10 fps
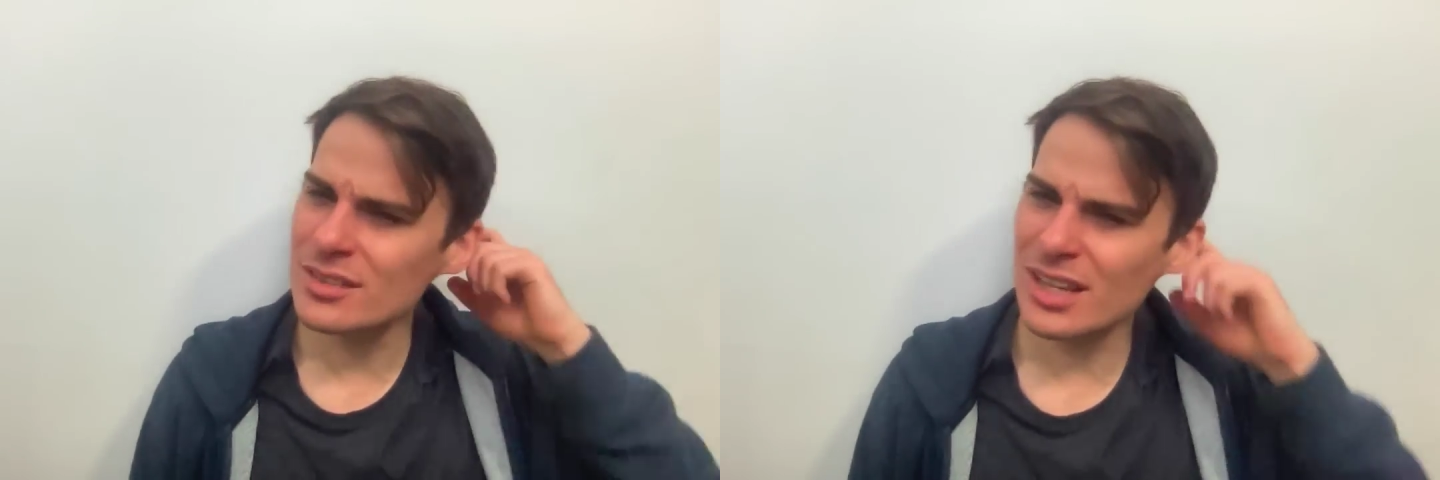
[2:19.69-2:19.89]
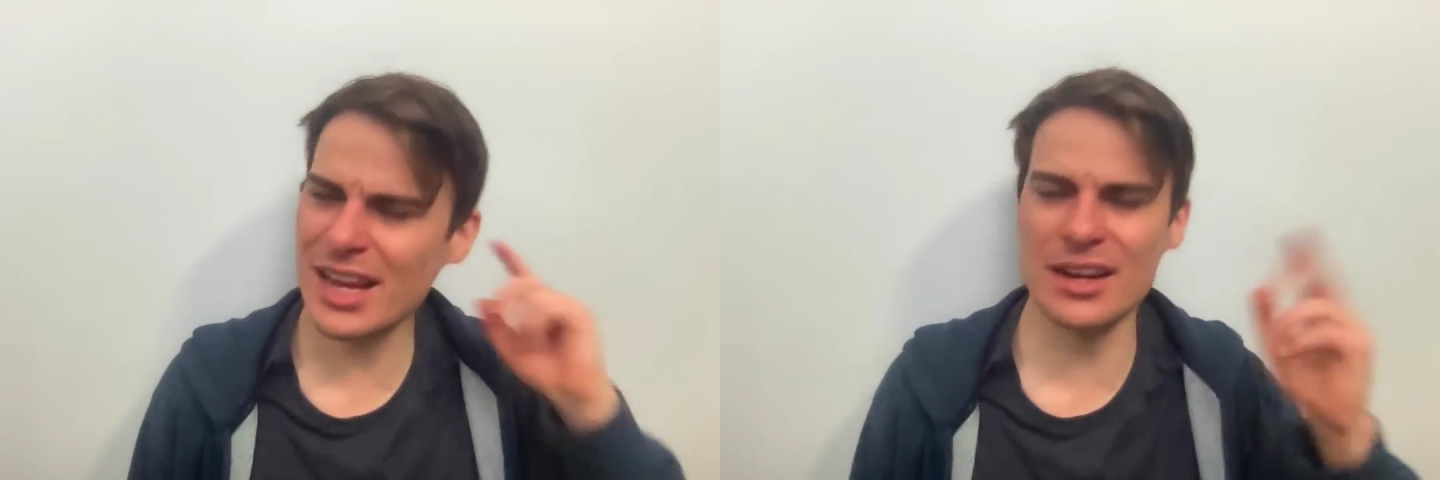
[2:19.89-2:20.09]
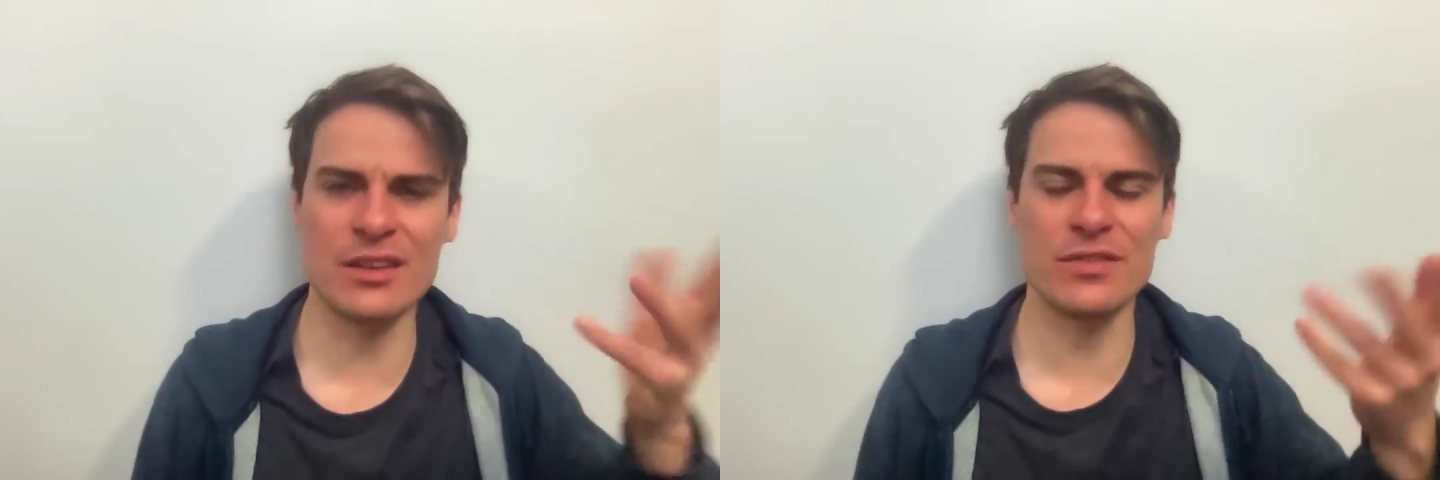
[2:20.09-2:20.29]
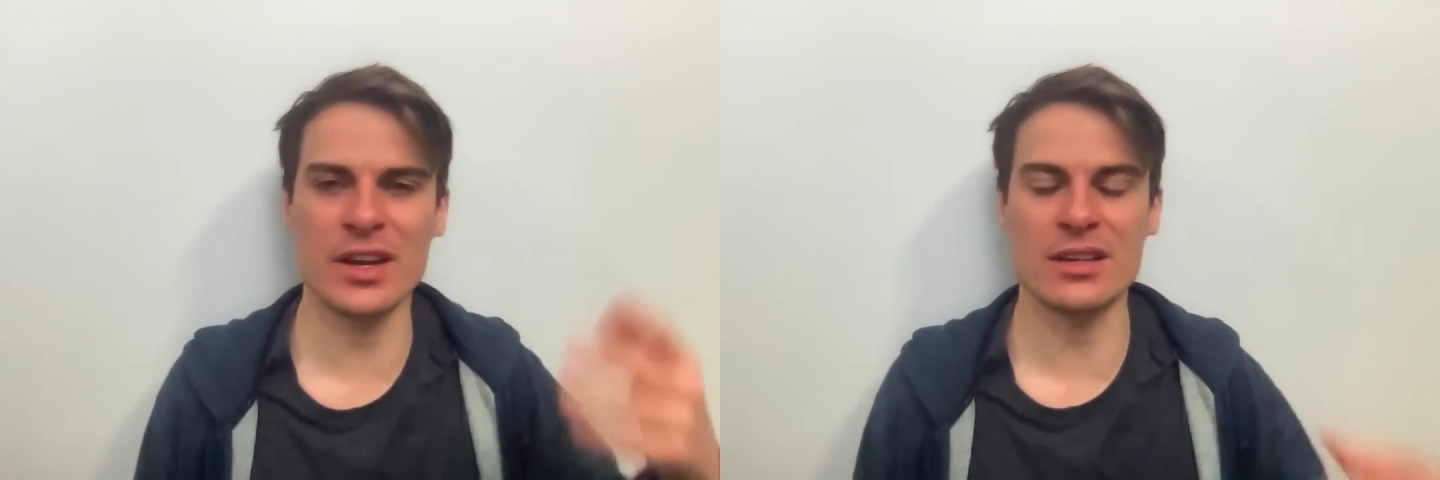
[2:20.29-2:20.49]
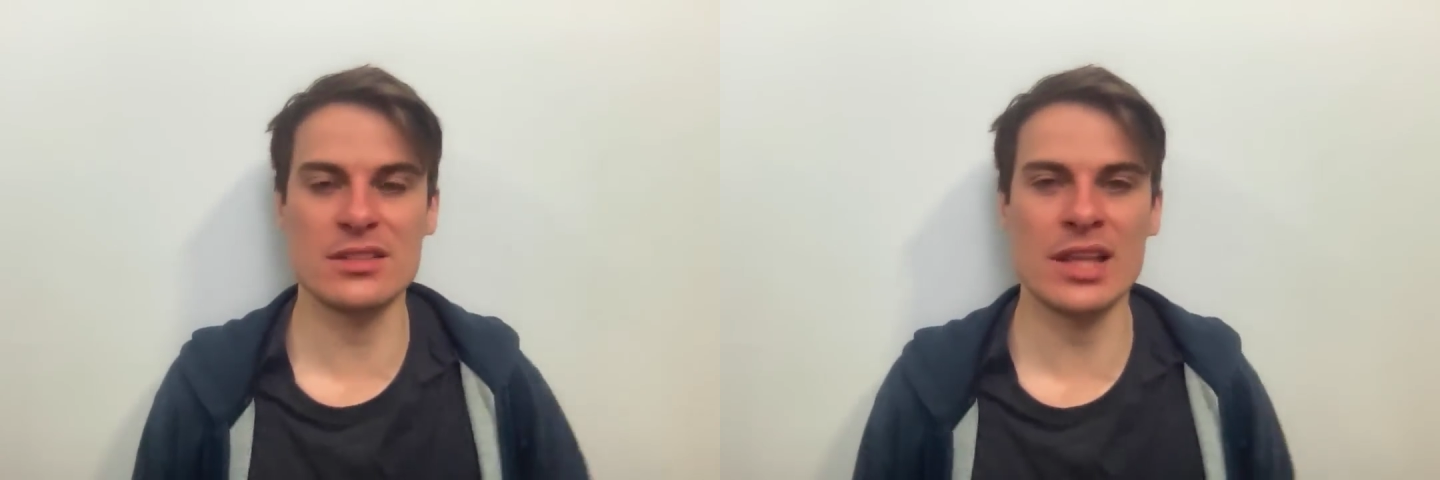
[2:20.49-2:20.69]
I don't know,
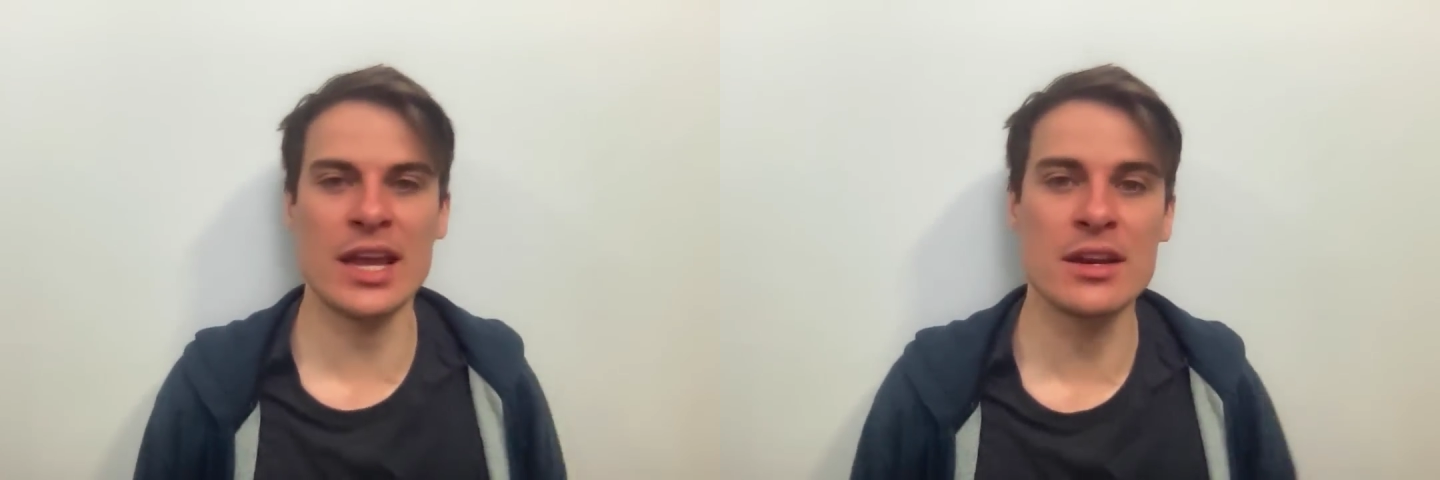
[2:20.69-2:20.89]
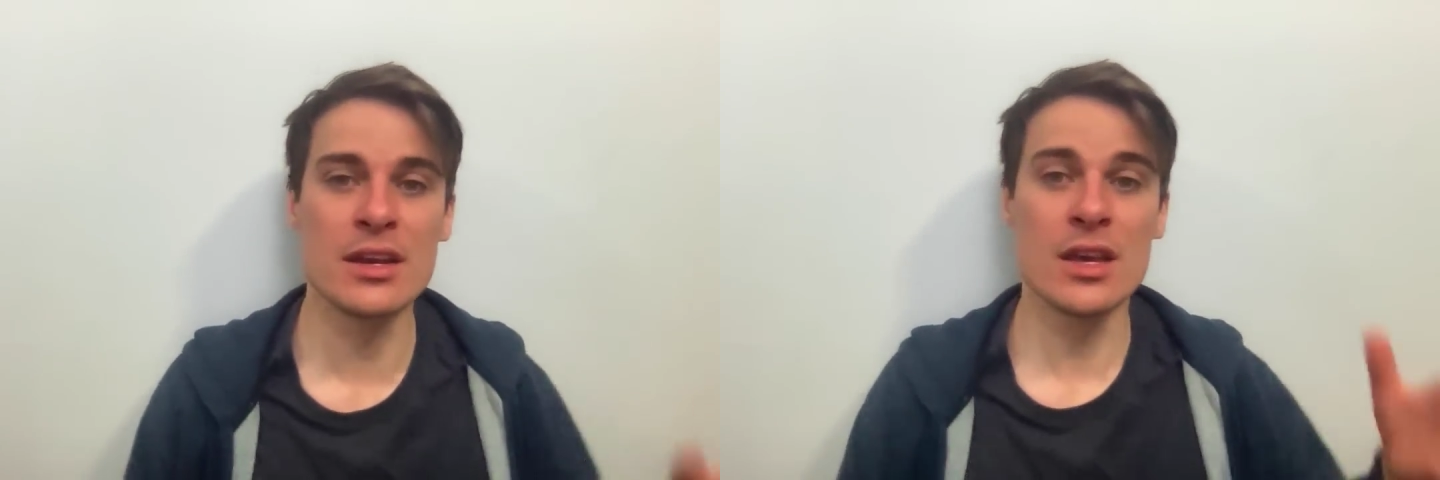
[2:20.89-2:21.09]
fuck, it's late